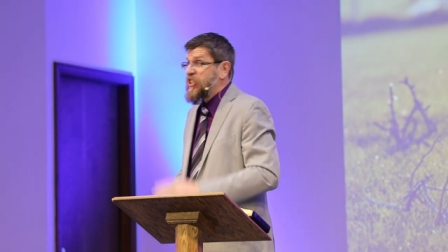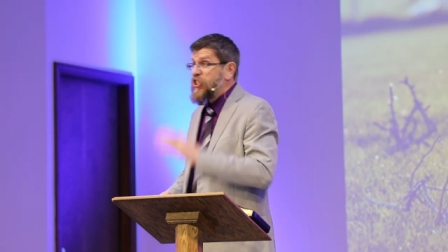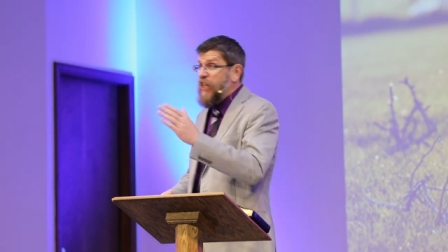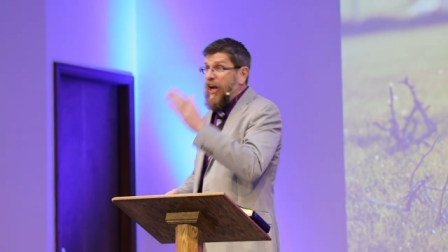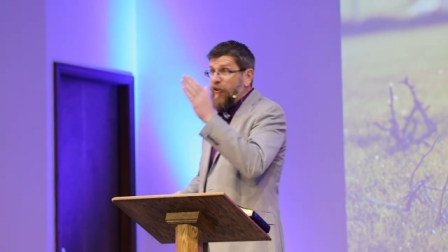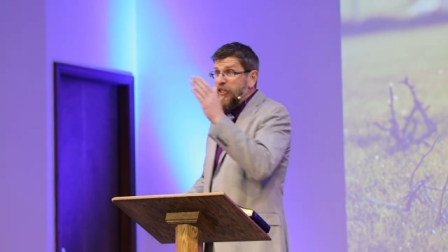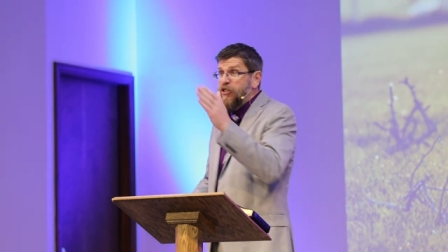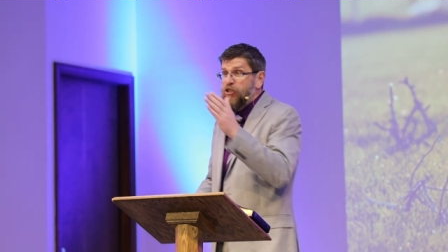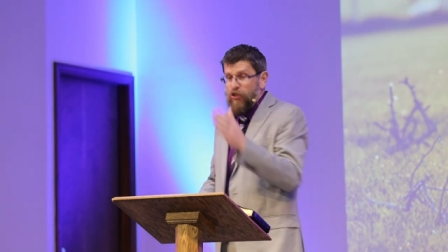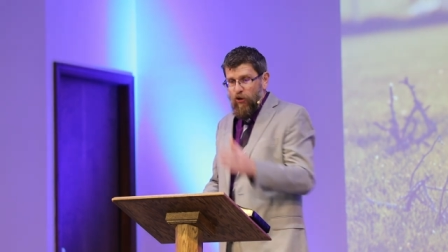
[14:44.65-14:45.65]
Shout
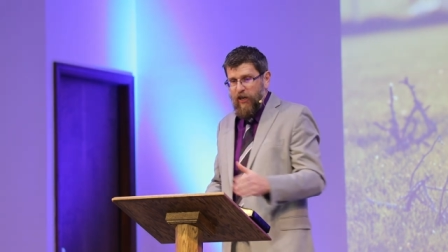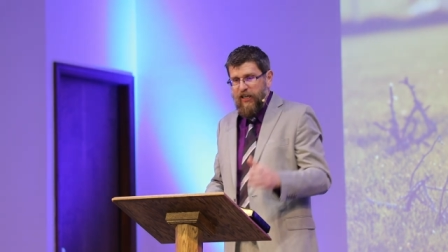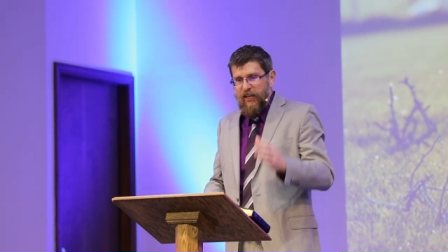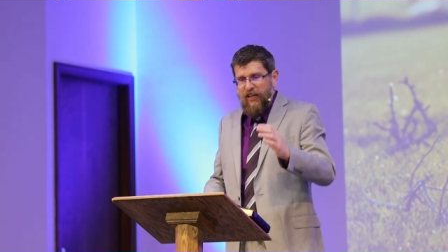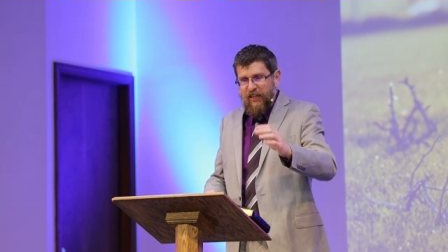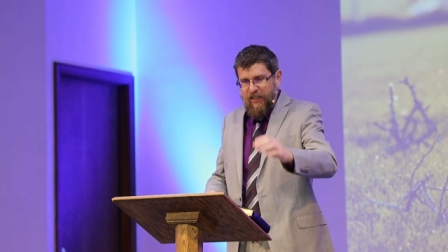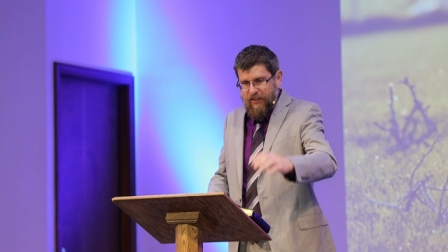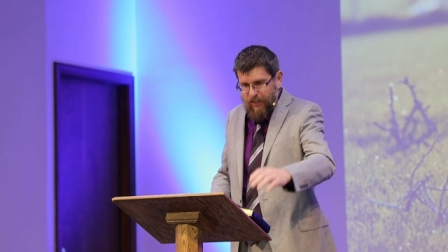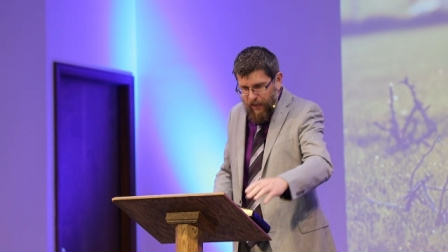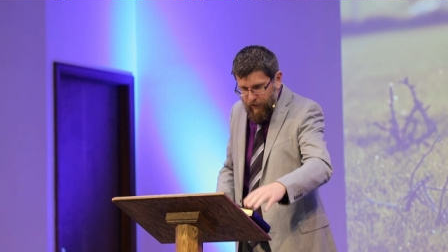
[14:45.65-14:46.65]
in joy,
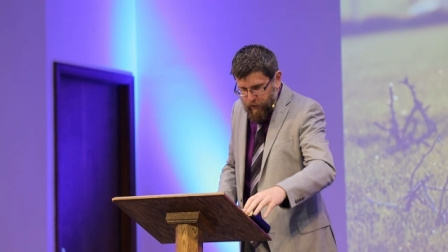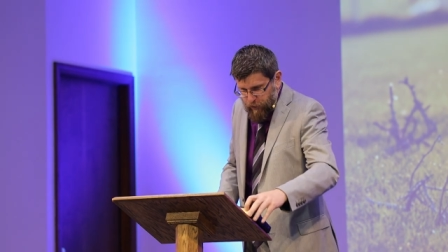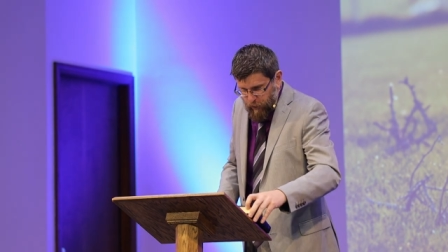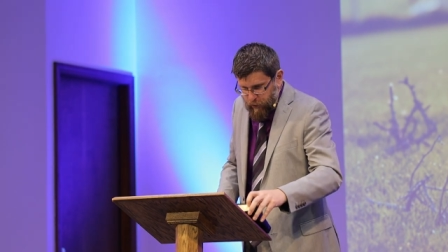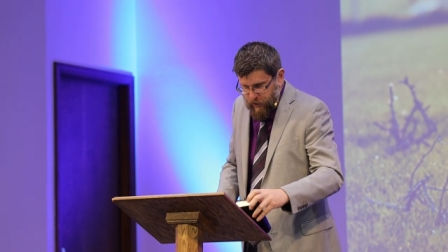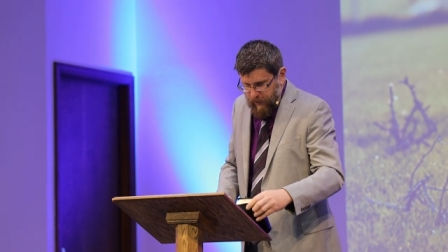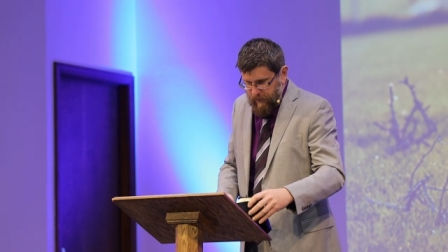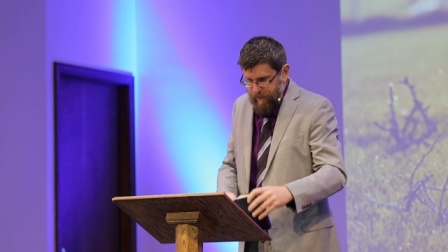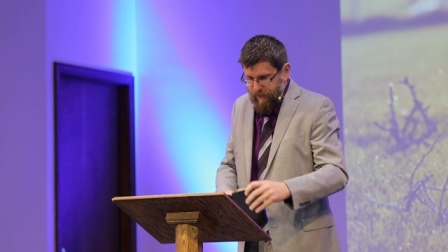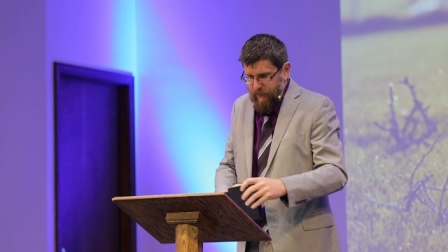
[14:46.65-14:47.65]
daughter
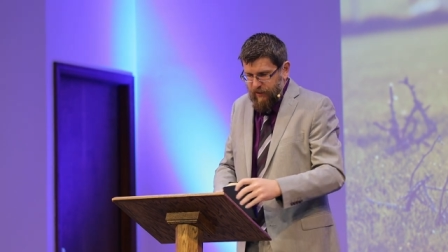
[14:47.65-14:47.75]
Jerusalem.